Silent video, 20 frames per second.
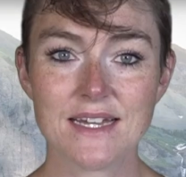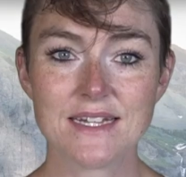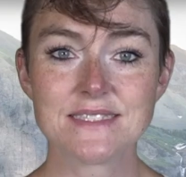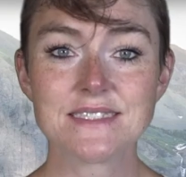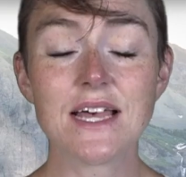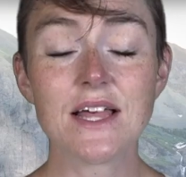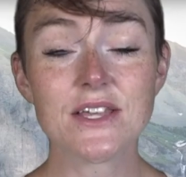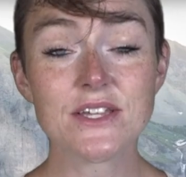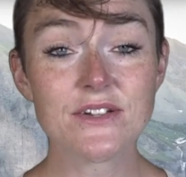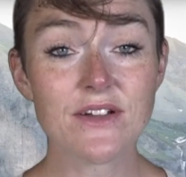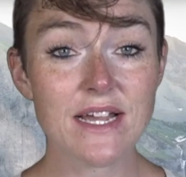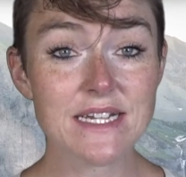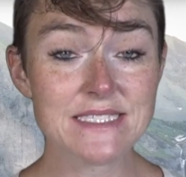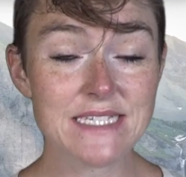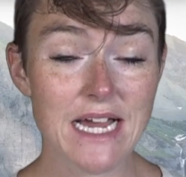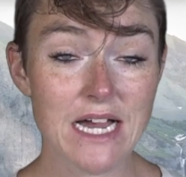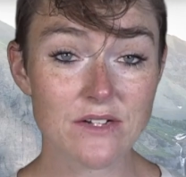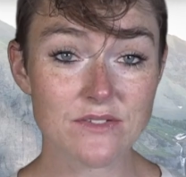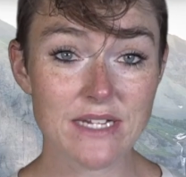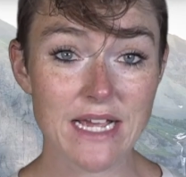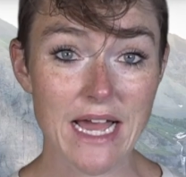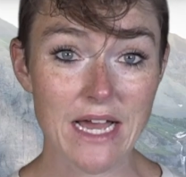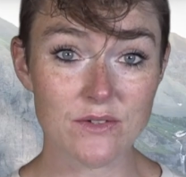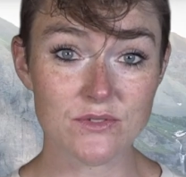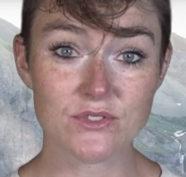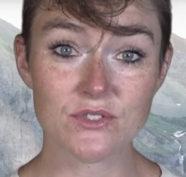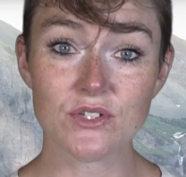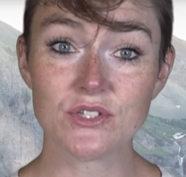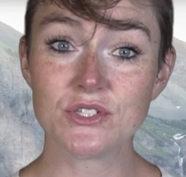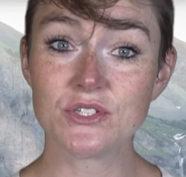Telluride Town
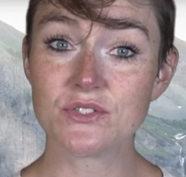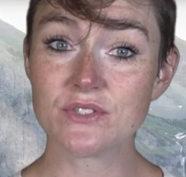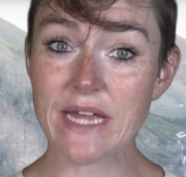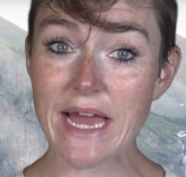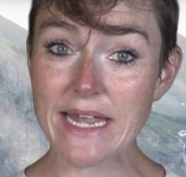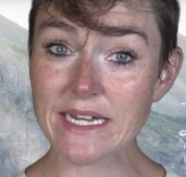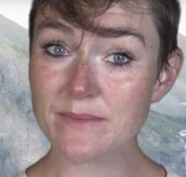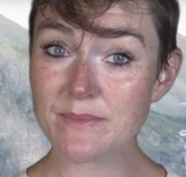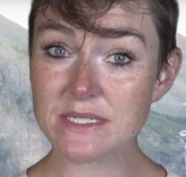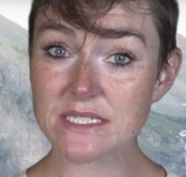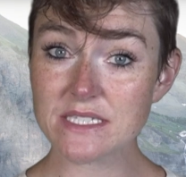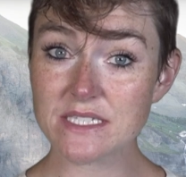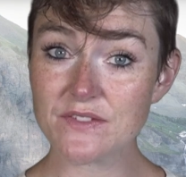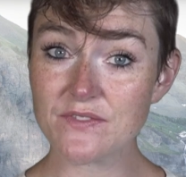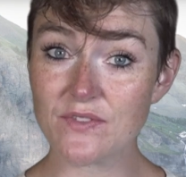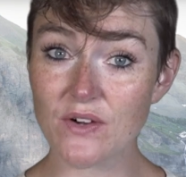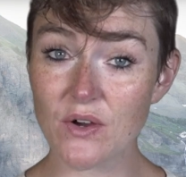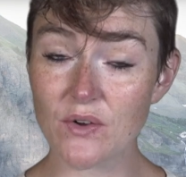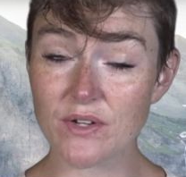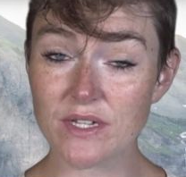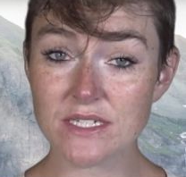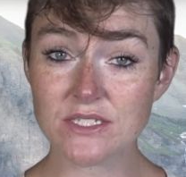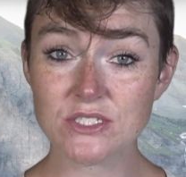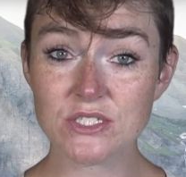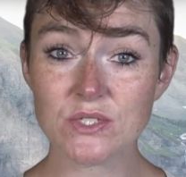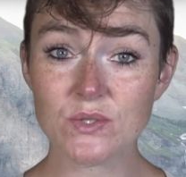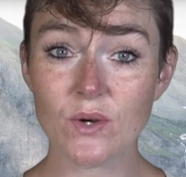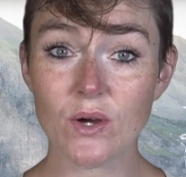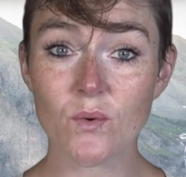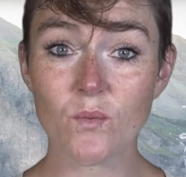Council unanimously voted
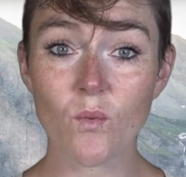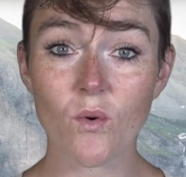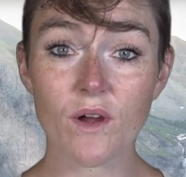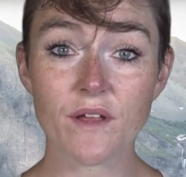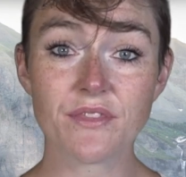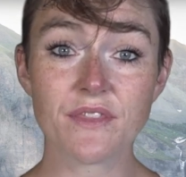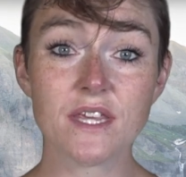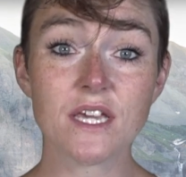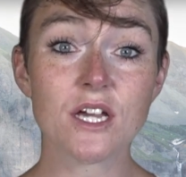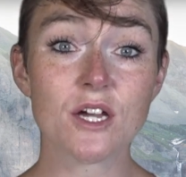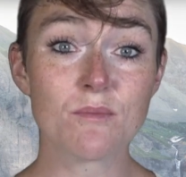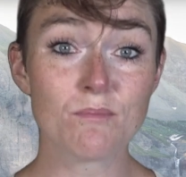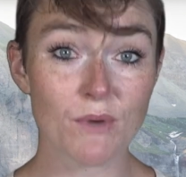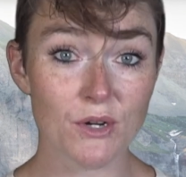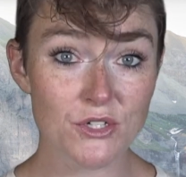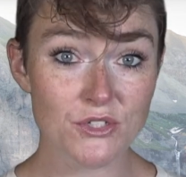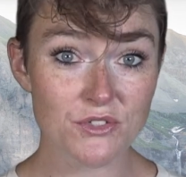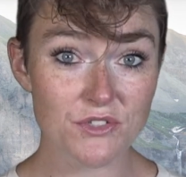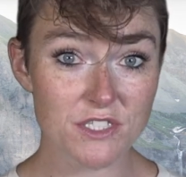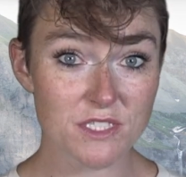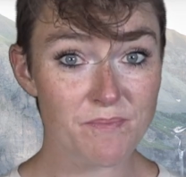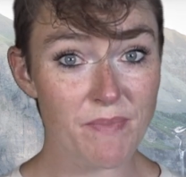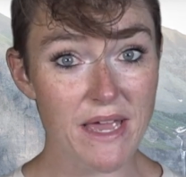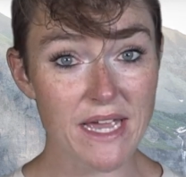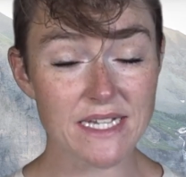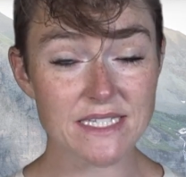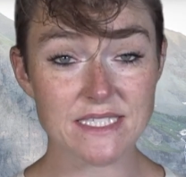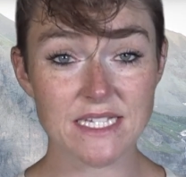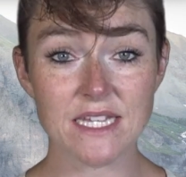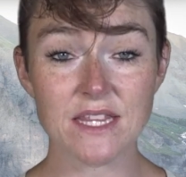to award the commercial
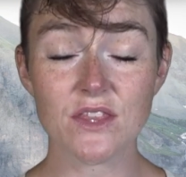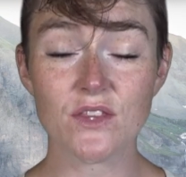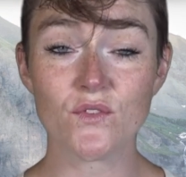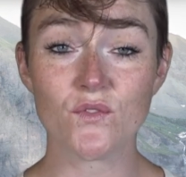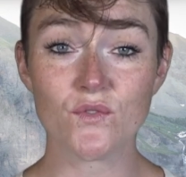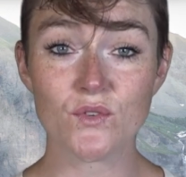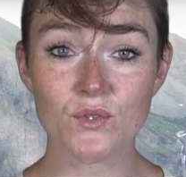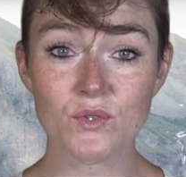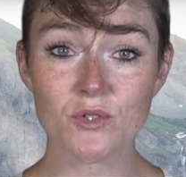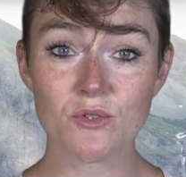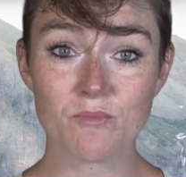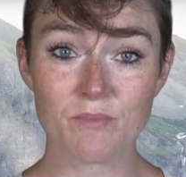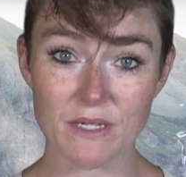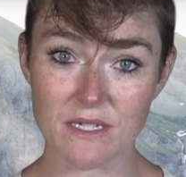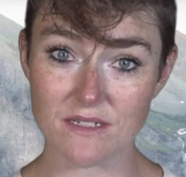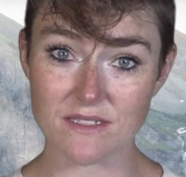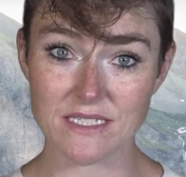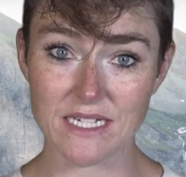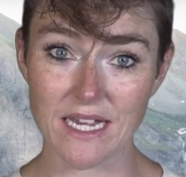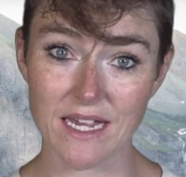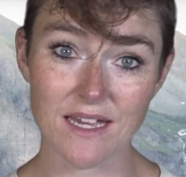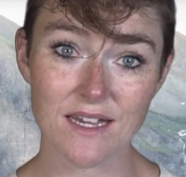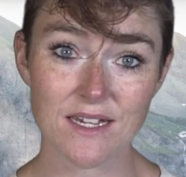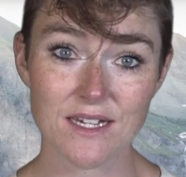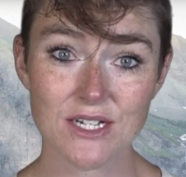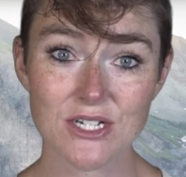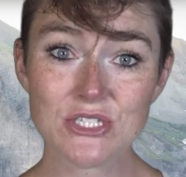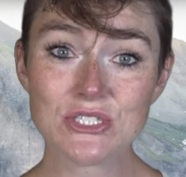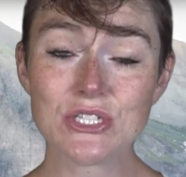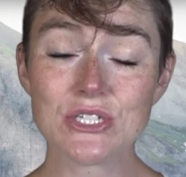space in the Voodoo Building
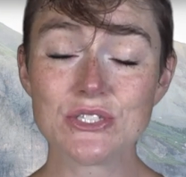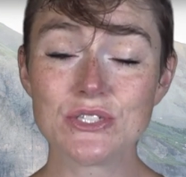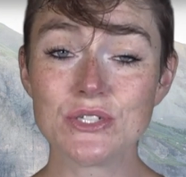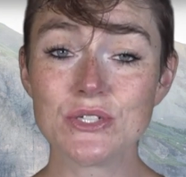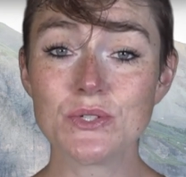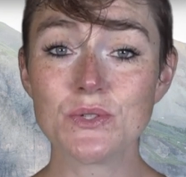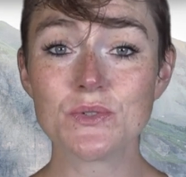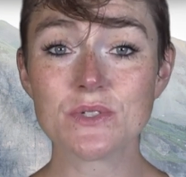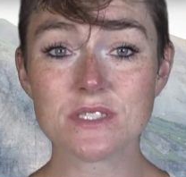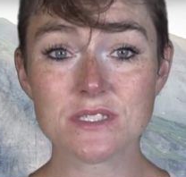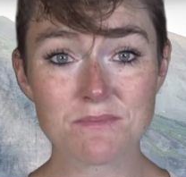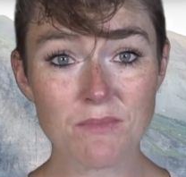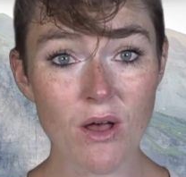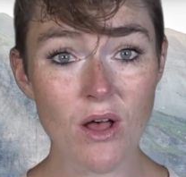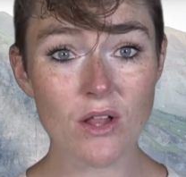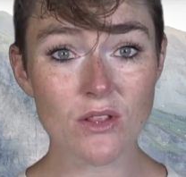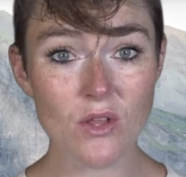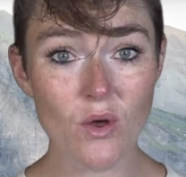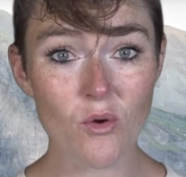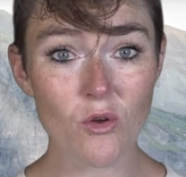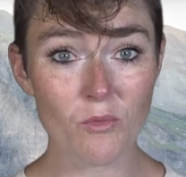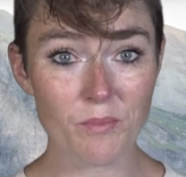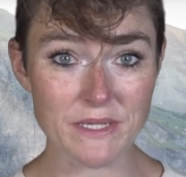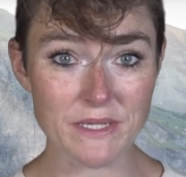to two small local